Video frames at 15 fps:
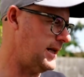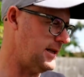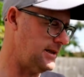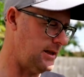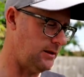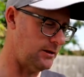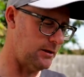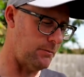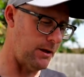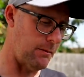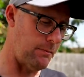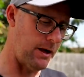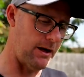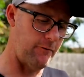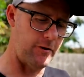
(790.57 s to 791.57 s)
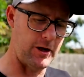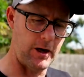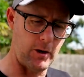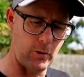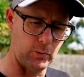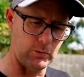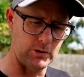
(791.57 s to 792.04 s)
and it seems to be a bit of an
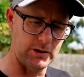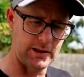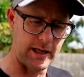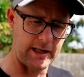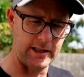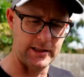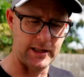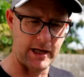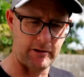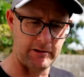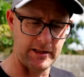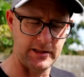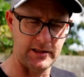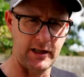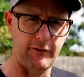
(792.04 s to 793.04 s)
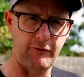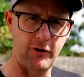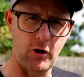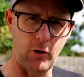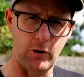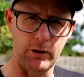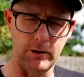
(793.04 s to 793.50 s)
old secretary stiff
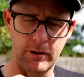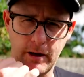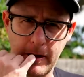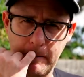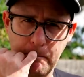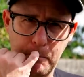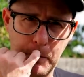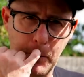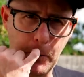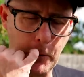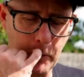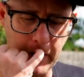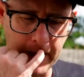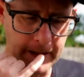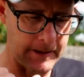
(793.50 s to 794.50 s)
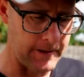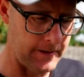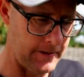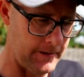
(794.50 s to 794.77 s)
collared kind of boring